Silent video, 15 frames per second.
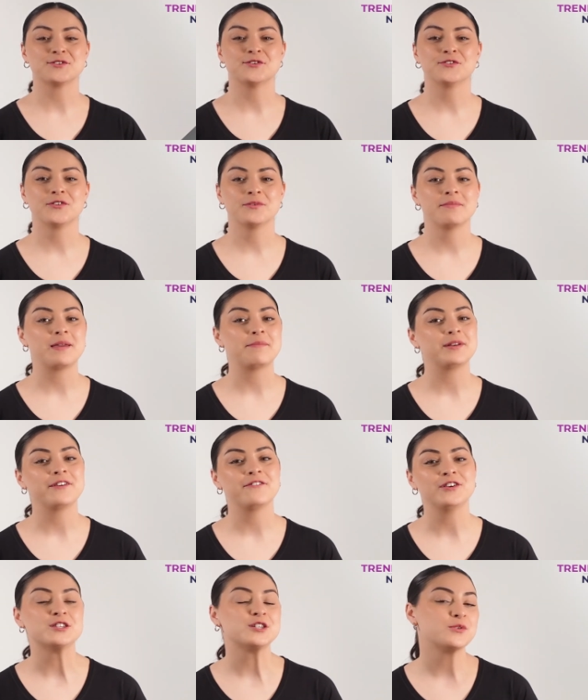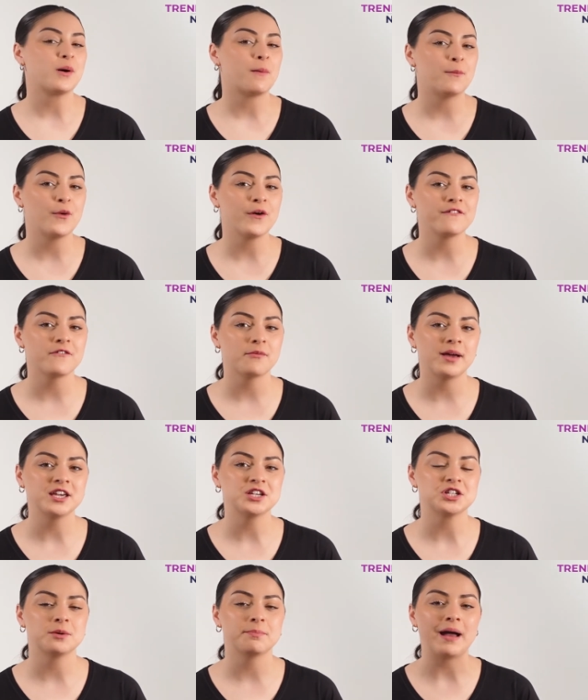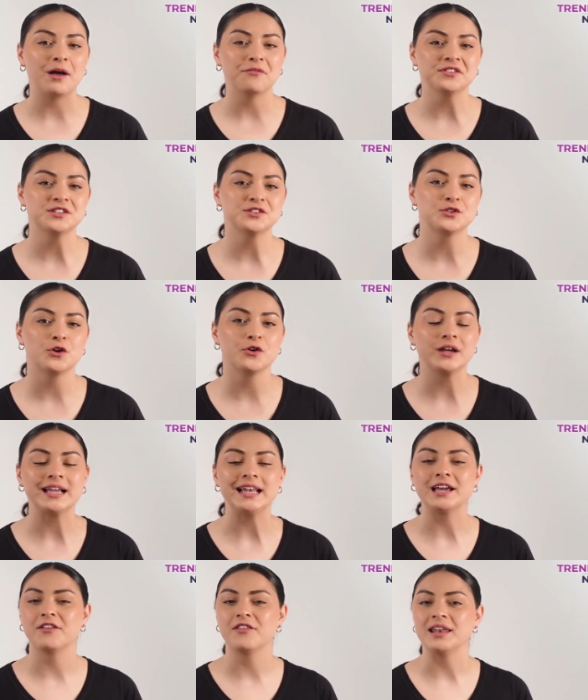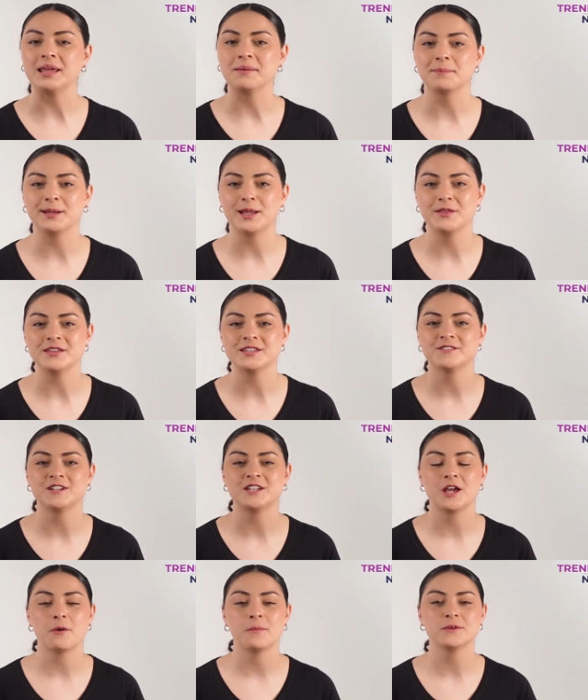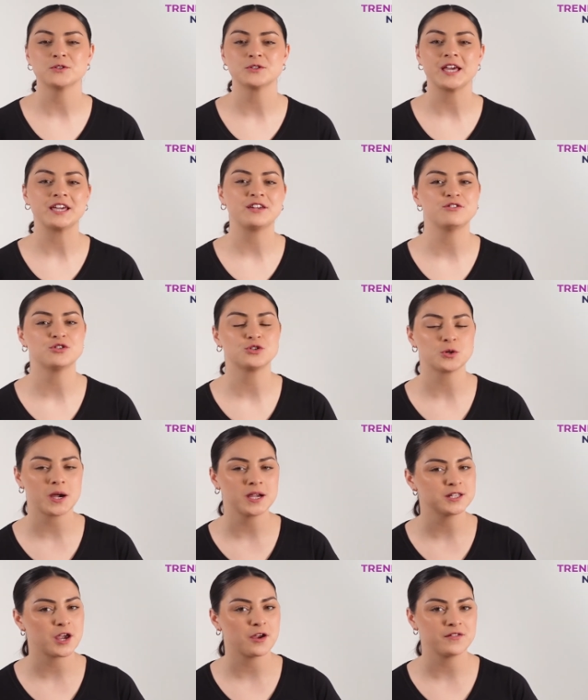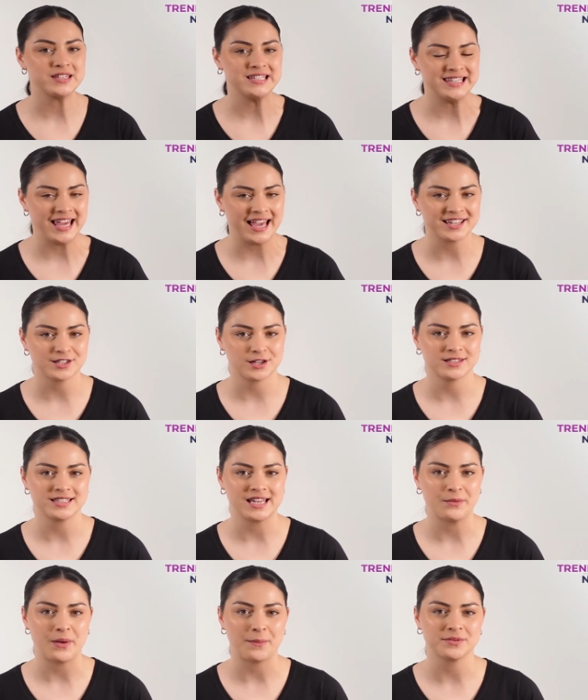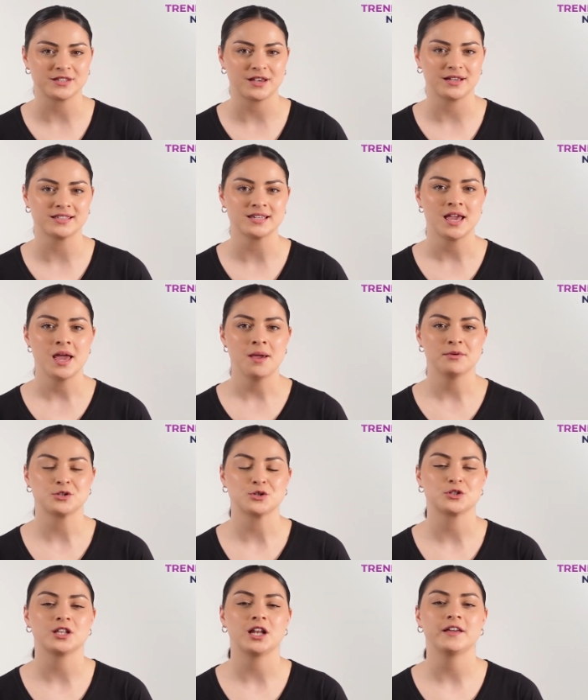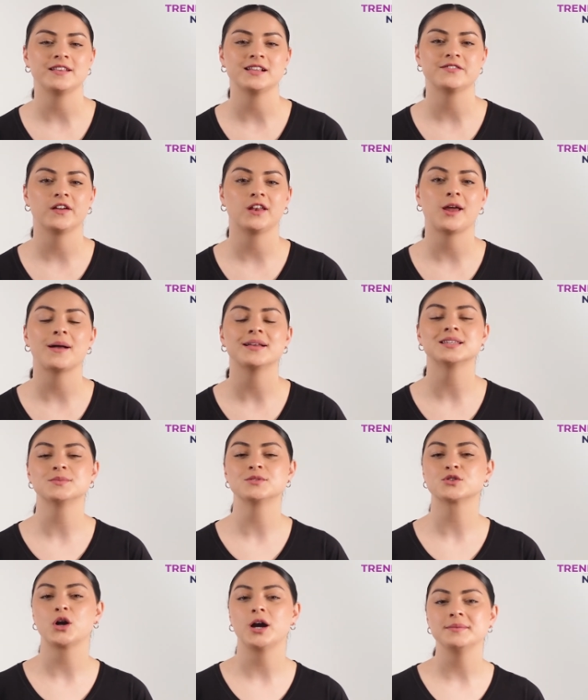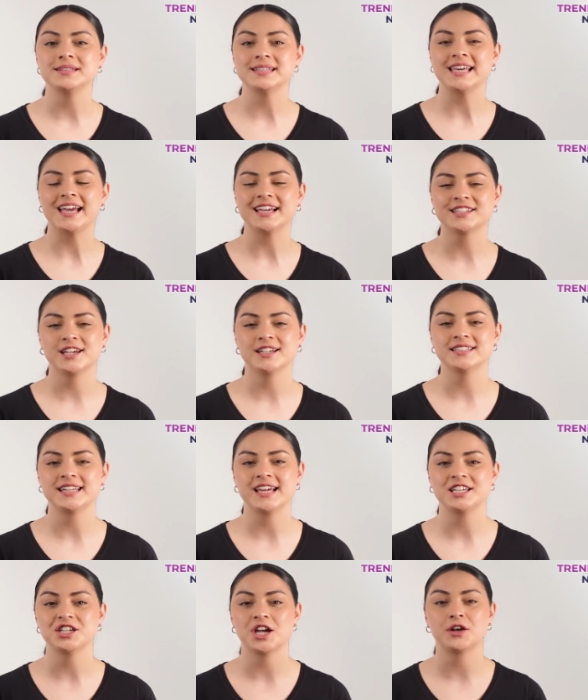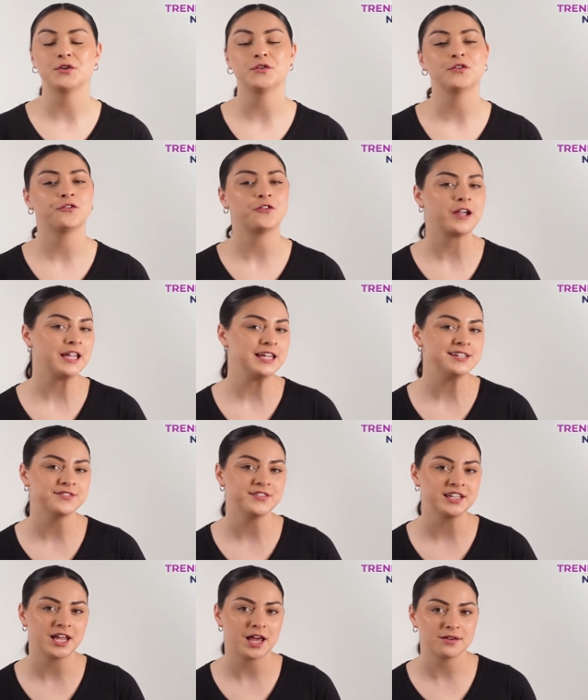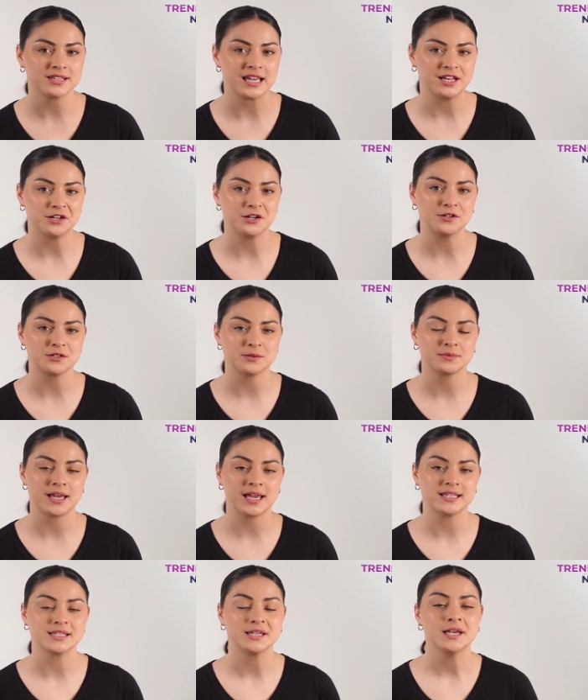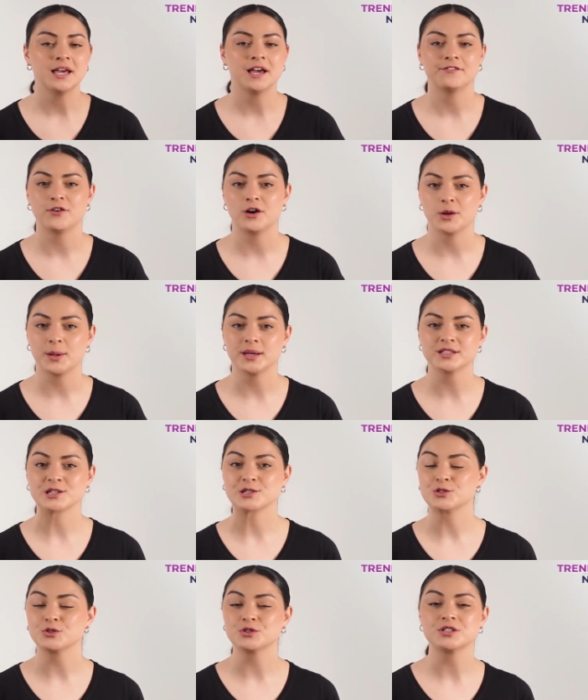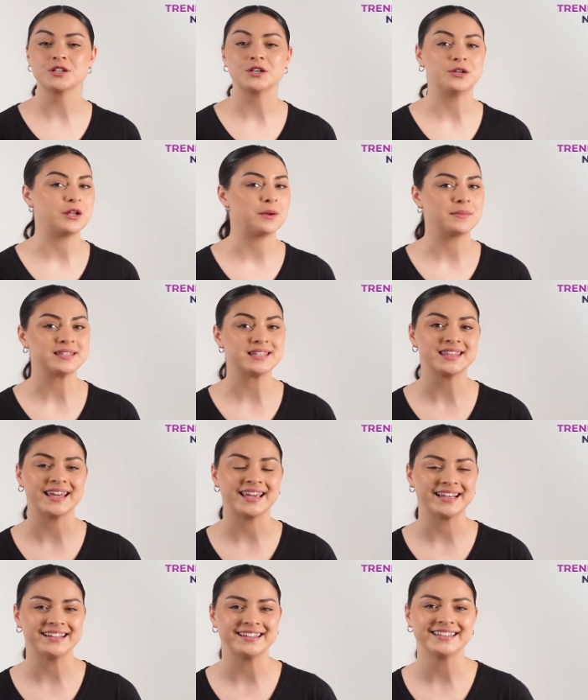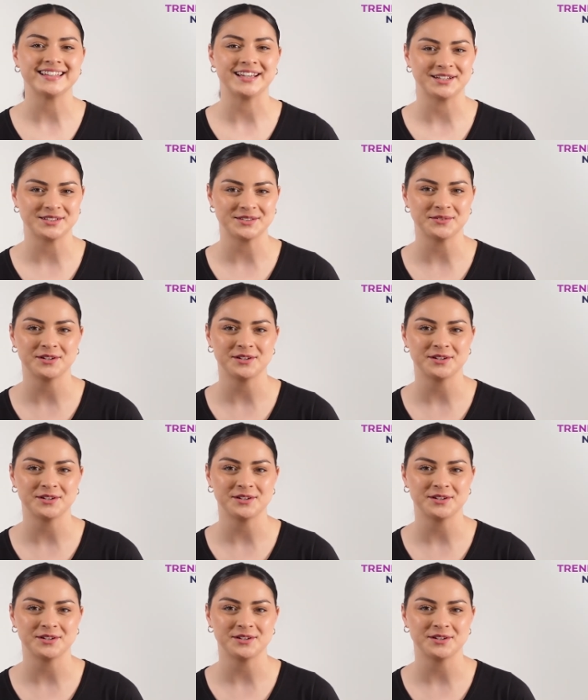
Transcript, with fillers: all from me, but if you do want more information about this story, click on the link below this video, which will take you straight over to the XR Today website. Be sure to like this video and subscribe to the XR Today channel for regular videos and news updates, and follow our socials so you don't miss a thing. Thanks for